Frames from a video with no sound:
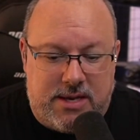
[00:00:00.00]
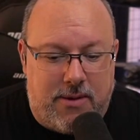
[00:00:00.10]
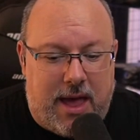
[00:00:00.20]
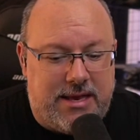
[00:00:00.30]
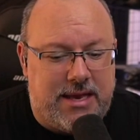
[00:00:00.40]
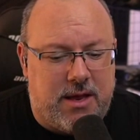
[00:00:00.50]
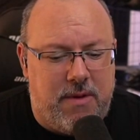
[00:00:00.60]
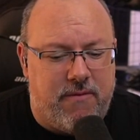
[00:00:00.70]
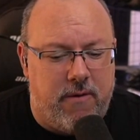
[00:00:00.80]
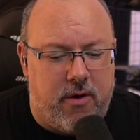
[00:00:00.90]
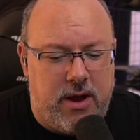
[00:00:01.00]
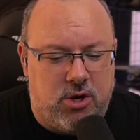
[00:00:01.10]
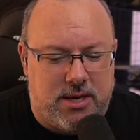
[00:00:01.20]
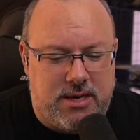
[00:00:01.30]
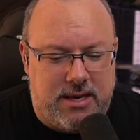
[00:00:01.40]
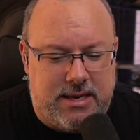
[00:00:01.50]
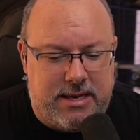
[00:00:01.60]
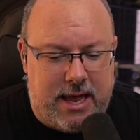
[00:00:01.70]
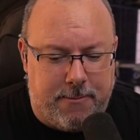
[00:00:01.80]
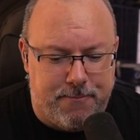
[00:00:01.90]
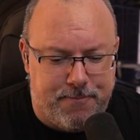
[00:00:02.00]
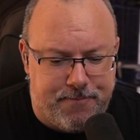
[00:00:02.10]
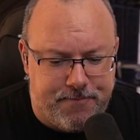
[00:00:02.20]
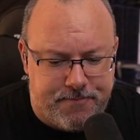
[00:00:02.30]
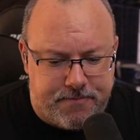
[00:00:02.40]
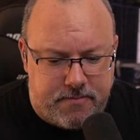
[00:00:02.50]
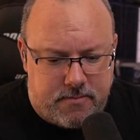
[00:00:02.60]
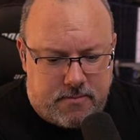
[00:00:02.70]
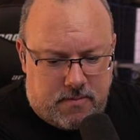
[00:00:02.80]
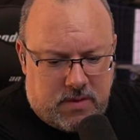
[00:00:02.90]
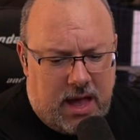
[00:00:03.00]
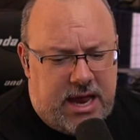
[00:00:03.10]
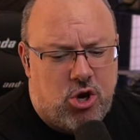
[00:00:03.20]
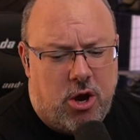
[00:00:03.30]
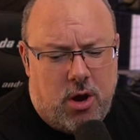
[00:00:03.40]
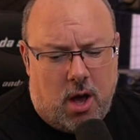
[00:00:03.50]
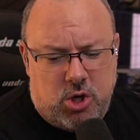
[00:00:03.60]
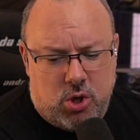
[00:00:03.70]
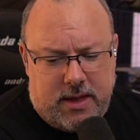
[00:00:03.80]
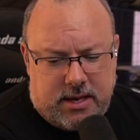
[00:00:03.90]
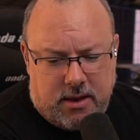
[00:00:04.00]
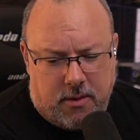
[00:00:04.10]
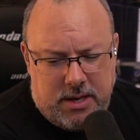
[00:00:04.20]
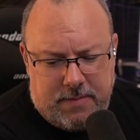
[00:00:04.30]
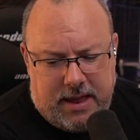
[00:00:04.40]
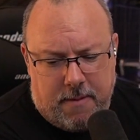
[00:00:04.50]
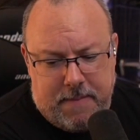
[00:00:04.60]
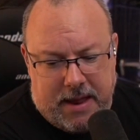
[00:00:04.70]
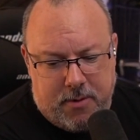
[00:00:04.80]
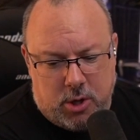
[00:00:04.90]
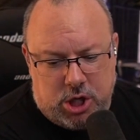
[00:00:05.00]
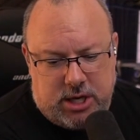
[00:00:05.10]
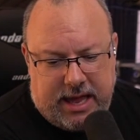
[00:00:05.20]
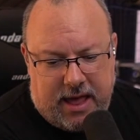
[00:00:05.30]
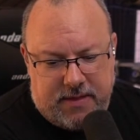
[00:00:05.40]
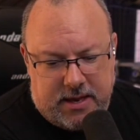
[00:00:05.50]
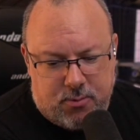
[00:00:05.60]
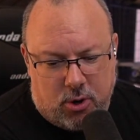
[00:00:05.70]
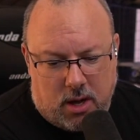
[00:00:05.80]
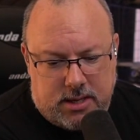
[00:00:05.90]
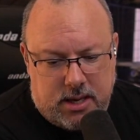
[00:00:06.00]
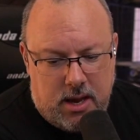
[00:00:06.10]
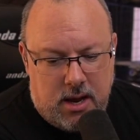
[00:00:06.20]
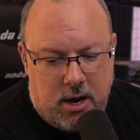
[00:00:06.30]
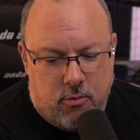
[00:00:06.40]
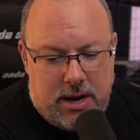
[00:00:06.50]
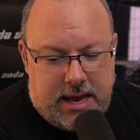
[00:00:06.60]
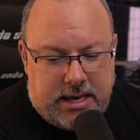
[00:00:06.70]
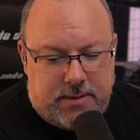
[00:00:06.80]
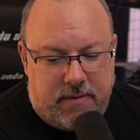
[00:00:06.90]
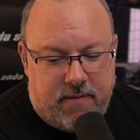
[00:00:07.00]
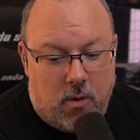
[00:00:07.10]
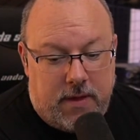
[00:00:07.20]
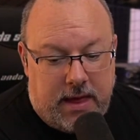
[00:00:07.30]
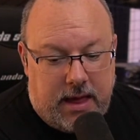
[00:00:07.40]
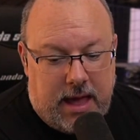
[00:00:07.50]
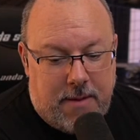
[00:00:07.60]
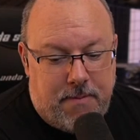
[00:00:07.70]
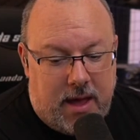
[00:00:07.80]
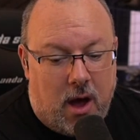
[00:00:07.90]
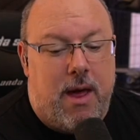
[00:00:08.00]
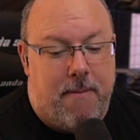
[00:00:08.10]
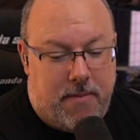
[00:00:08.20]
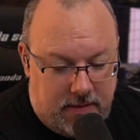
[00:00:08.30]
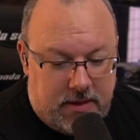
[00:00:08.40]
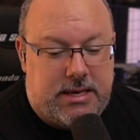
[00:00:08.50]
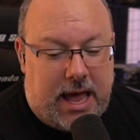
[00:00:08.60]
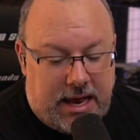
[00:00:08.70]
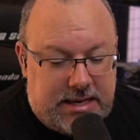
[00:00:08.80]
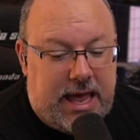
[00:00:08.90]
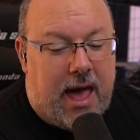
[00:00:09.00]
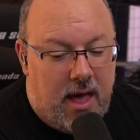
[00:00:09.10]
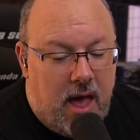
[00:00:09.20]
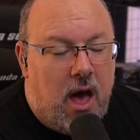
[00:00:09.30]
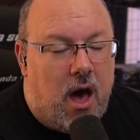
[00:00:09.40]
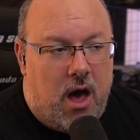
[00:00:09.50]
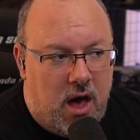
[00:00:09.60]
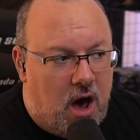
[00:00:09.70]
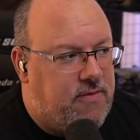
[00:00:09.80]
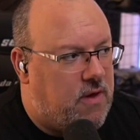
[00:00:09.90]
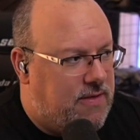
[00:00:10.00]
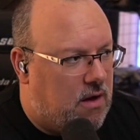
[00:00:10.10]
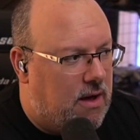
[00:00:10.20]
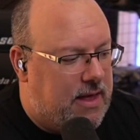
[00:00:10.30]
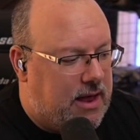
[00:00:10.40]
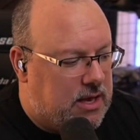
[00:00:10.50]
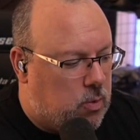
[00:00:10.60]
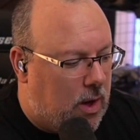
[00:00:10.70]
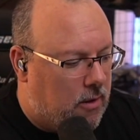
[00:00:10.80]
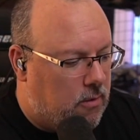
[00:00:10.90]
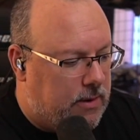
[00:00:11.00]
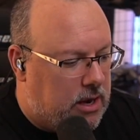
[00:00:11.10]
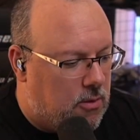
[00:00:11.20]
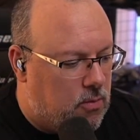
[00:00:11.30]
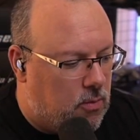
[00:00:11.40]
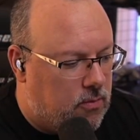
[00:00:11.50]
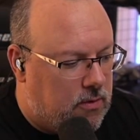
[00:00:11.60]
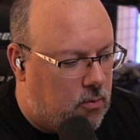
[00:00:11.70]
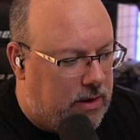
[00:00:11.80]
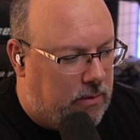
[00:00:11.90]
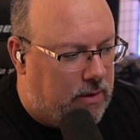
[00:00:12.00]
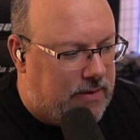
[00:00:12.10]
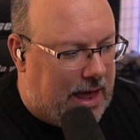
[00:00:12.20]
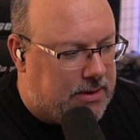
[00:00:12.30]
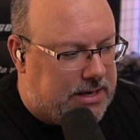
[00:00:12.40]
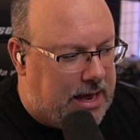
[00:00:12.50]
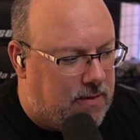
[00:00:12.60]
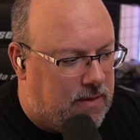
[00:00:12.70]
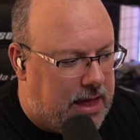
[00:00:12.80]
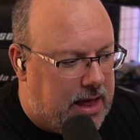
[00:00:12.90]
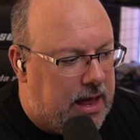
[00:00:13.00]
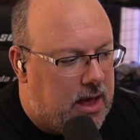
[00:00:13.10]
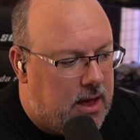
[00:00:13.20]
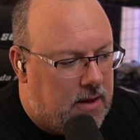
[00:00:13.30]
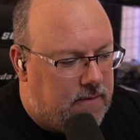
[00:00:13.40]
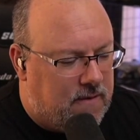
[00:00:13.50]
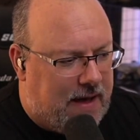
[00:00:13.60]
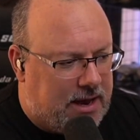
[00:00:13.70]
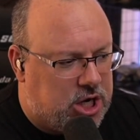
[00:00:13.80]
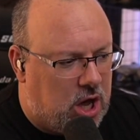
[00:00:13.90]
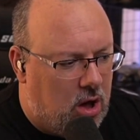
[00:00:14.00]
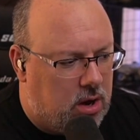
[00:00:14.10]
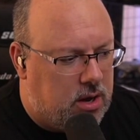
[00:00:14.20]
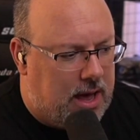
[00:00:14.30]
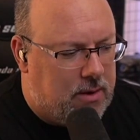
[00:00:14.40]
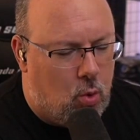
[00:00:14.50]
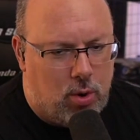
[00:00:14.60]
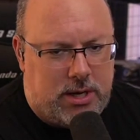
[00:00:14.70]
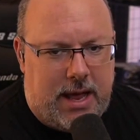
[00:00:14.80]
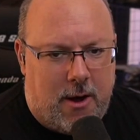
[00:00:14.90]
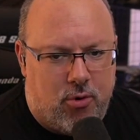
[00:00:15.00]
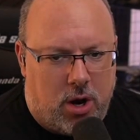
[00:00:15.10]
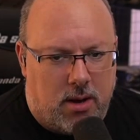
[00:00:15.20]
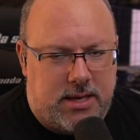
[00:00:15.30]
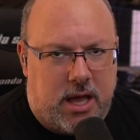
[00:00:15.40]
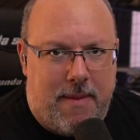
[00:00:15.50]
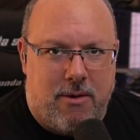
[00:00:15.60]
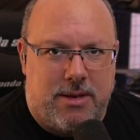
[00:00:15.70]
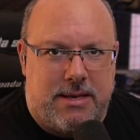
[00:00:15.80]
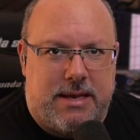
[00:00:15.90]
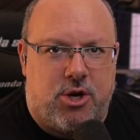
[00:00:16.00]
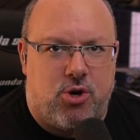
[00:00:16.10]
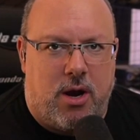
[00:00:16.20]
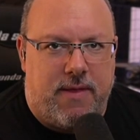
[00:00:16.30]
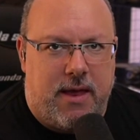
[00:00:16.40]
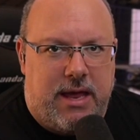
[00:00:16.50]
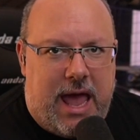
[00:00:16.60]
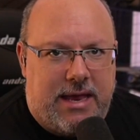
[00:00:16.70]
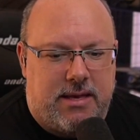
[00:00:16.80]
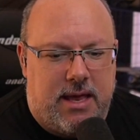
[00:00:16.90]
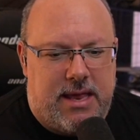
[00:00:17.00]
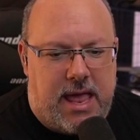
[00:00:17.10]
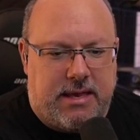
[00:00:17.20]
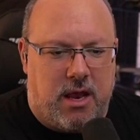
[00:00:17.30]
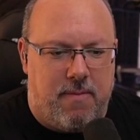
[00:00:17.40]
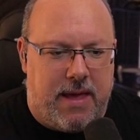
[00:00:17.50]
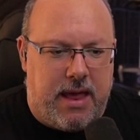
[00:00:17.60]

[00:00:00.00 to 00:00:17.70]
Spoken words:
So yeah, it's going to be very, very interesting to see. E-Drone, I'm sure there's going to be a big push to get this product released before the NPRM in the States. Yeah, I think as well, you know, that we've now seen the Fat Shark and Walks Now products come out, etc. And I think, yes, it's going to